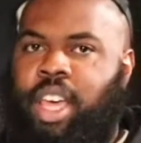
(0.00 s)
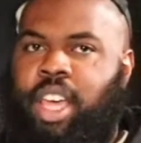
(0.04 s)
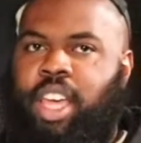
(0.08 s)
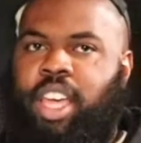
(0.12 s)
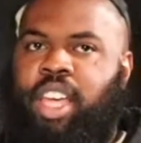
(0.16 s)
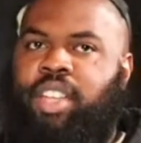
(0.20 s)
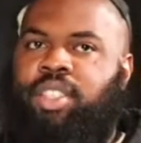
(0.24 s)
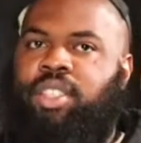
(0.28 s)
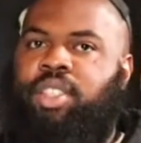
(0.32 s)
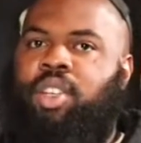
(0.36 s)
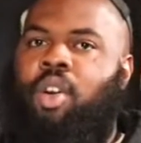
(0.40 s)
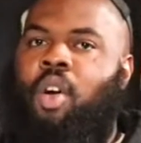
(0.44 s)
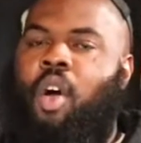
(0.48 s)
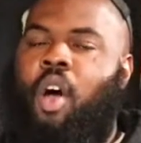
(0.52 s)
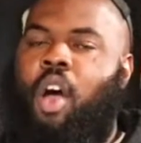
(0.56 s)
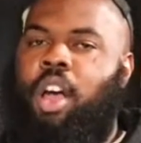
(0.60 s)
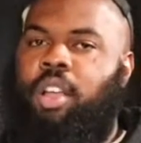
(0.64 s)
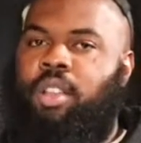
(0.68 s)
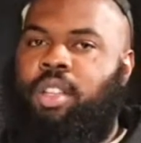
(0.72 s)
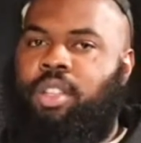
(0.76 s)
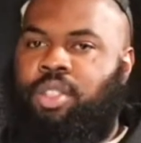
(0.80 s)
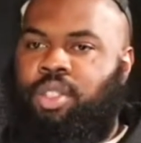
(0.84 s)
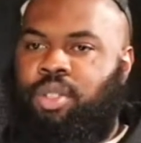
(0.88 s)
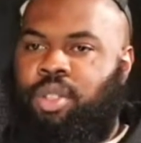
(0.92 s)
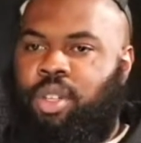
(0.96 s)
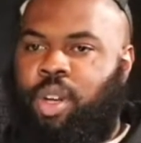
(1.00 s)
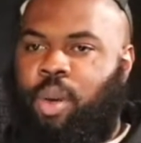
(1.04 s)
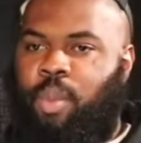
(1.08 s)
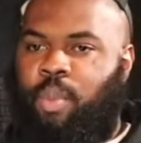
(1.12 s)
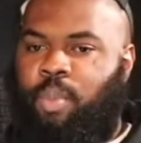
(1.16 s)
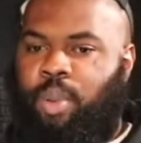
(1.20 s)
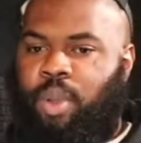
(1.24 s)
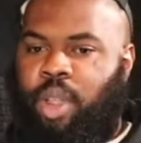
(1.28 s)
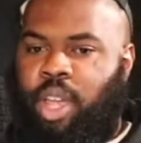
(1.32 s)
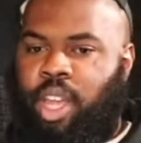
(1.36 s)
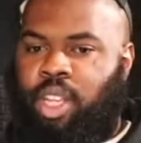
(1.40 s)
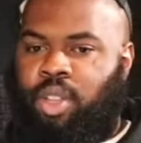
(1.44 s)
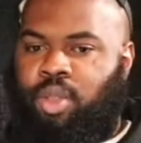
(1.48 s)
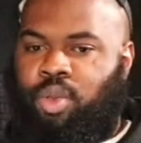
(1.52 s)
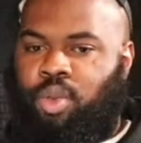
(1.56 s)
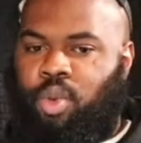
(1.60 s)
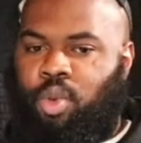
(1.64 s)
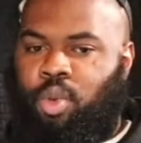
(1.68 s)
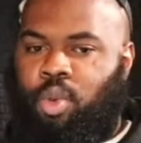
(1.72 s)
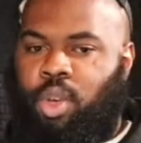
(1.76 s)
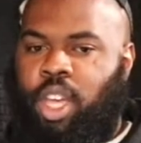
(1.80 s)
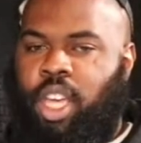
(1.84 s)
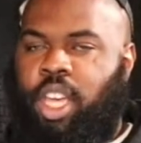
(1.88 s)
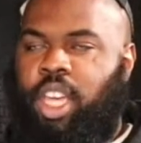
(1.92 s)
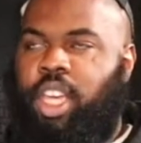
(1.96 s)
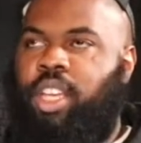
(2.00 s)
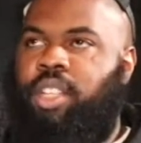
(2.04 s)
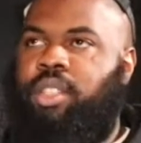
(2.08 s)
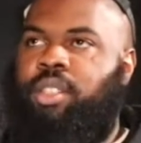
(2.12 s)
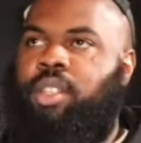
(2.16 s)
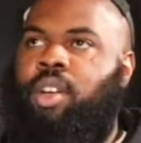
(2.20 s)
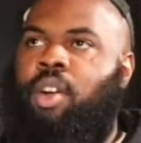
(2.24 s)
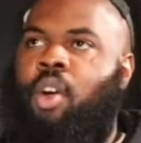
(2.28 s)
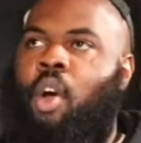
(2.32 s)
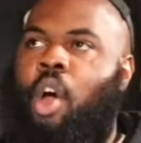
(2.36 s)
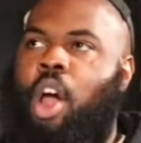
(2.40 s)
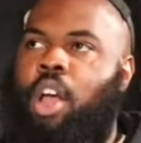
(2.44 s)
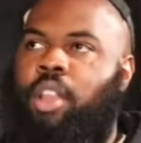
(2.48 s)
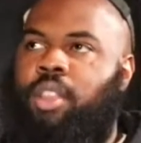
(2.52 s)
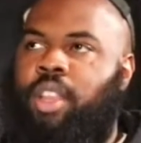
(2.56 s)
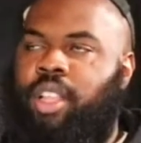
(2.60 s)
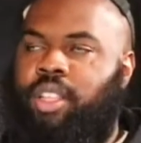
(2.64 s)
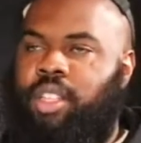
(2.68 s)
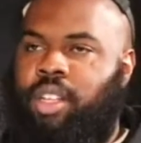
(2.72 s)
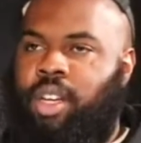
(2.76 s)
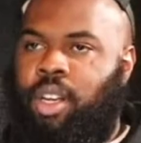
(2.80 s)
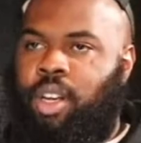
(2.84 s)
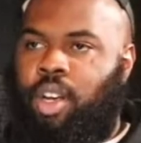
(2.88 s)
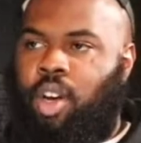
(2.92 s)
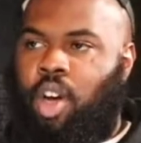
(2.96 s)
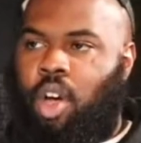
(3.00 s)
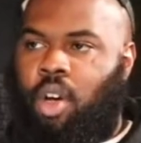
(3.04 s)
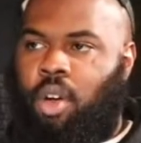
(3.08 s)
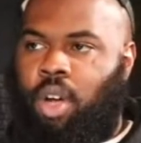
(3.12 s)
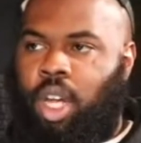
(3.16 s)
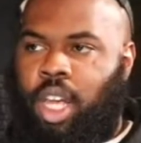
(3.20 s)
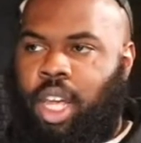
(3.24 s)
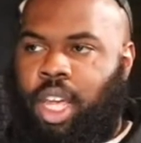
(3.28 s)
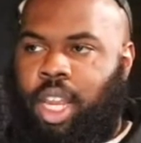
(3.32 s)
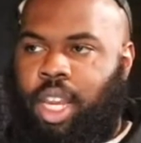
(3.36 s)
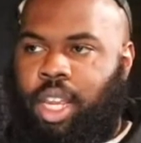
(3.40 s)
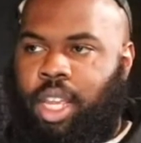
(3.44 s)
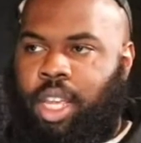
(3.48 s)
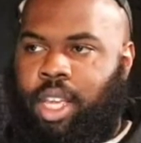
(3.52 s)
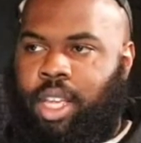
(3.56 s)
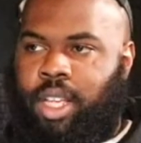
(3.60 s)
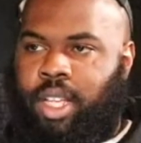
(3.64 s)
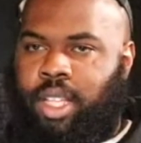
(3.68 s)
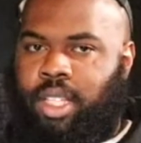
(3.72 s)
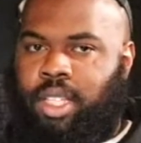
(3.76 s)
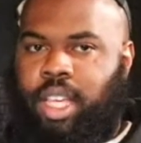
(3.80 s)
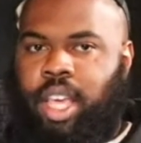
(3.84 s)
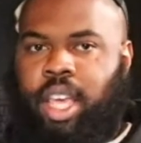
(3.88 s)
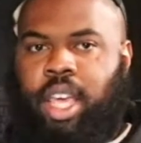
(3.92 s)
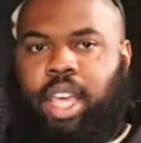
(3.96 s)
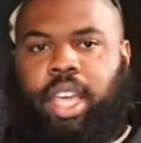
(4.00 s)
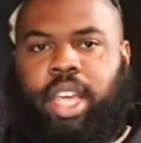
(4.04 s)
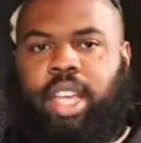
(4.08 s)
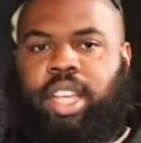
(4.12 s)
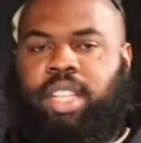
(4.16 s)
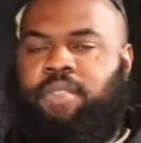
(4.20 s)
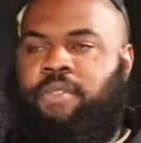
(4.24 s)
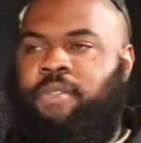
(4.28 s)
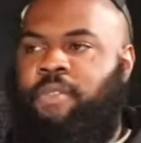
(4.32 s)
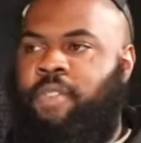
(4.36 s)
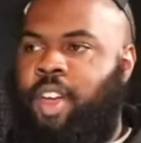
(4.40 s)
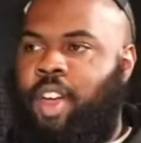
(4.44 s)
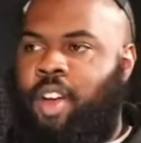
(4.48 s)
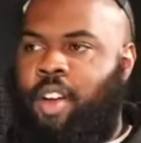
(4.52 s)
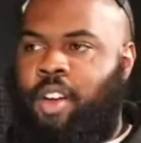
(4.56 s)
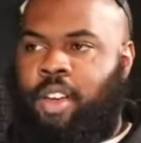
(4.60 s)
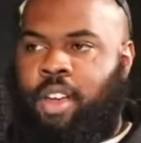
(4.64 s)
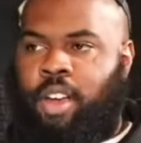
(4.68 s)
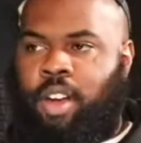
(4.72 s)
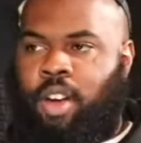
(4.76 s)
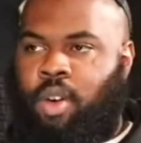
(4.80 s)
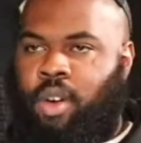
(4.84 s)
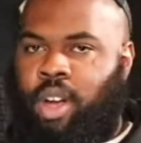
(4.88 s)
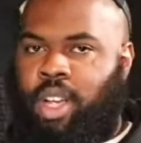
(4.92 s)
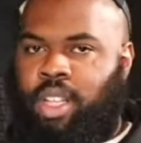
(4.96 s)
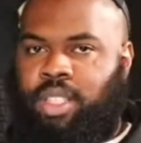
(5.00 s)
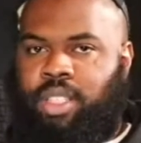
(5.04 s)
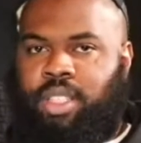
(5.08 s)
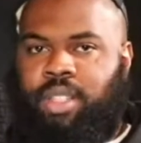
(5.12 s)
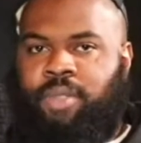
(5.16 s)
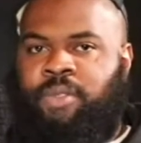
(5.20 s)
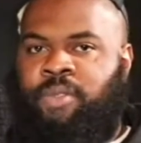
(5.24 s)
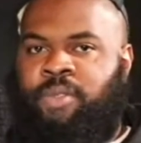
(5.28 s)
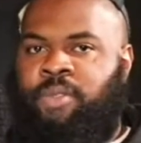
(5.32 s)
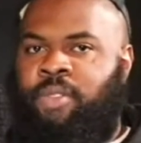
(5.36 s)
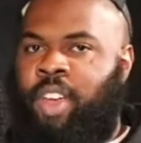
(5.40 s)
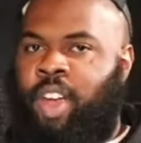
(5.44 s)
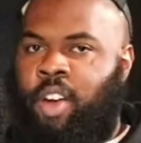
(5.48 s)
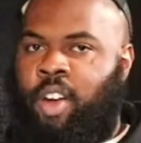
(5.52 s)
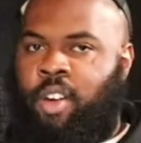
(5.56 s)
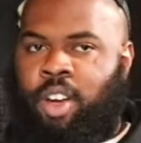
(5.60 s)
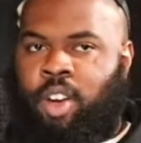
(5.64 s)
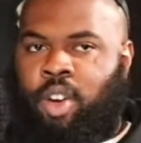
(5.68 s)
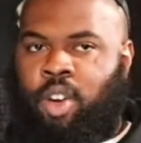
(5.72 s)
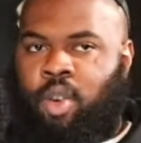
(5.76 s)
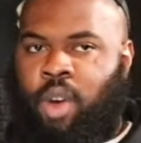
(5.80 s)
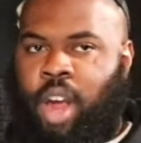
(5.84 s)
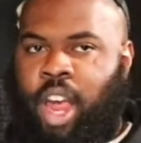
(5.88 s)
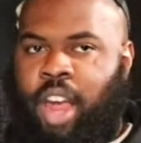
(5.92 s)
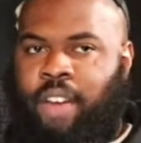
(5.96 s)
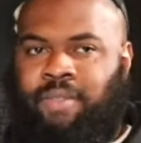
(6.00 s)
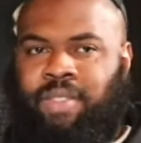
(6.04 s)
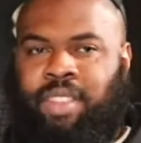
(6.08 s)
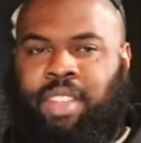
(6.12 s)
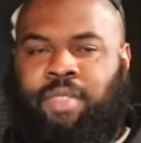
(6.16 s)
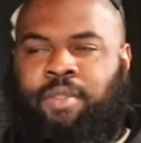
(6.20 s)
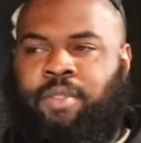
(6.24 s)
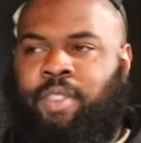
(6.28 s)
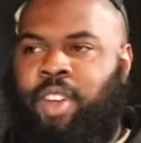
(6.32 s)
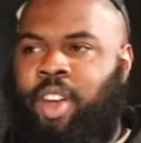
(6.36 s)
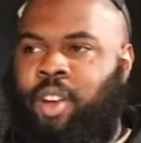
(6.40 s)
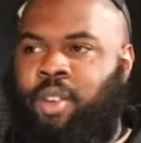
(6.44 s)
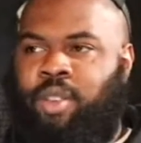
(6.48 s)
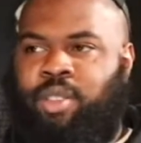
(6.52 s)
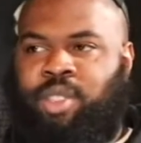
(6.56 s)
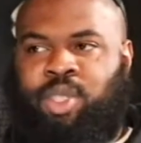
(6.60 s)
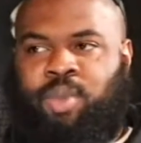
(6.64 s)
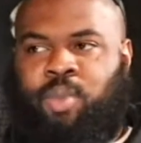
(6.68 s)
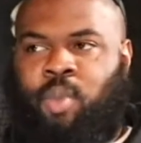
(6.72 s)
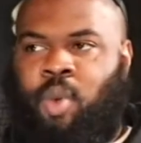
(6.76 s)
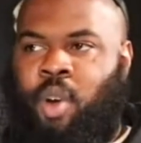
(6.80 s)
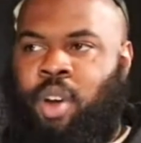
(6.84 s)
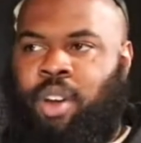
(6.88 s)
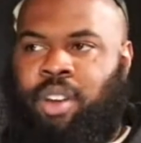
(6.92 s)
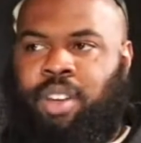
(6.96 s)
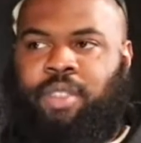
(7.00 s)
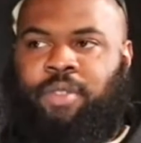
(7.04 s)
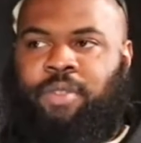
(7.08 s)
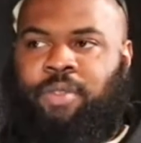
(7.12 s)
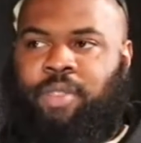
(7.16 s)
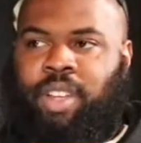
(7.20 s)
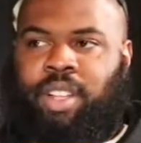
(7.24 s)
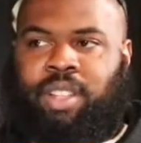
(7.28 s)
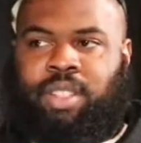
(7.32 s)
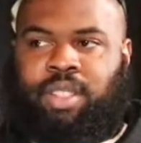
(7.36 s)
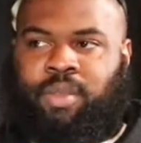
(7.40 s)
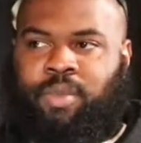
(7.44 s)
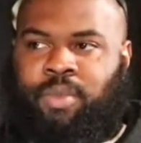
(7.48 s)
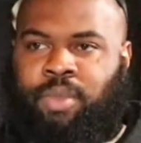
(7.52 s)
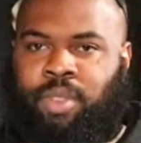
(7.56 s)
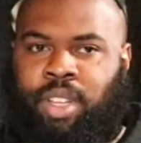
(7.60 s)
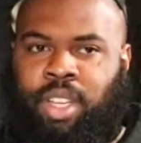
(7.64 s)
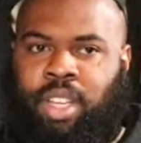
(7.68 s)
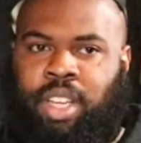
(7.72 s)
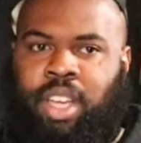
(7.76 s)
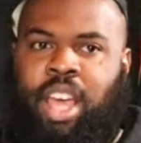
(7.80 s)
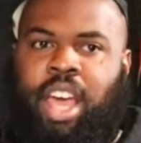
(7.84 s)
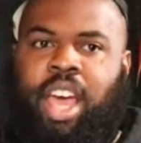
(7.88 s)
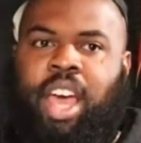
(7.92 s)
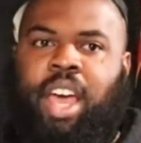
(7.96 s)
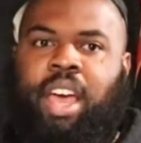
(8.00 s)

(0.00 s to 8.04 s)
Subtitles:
He's a guard that you can play through. He's a guard that's gonna go get his. He's very aggressive, very crafty, very smart defensively.